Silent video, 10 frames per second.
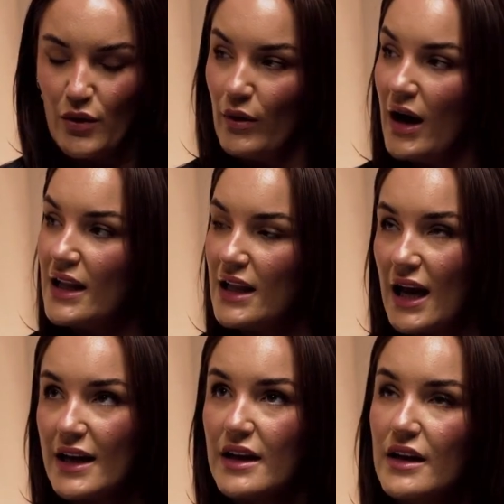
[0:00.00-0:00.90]
right?
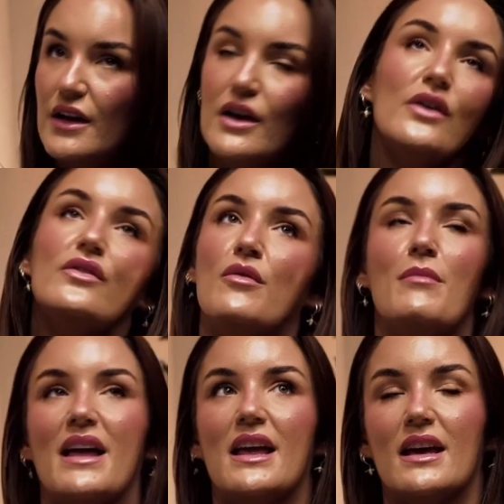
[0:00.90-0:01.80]
Like for
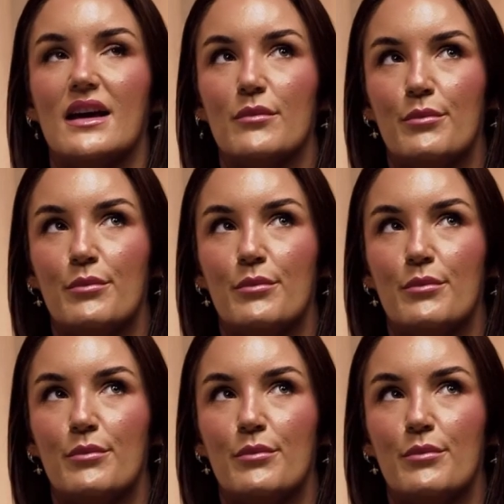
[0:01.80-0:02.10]
me,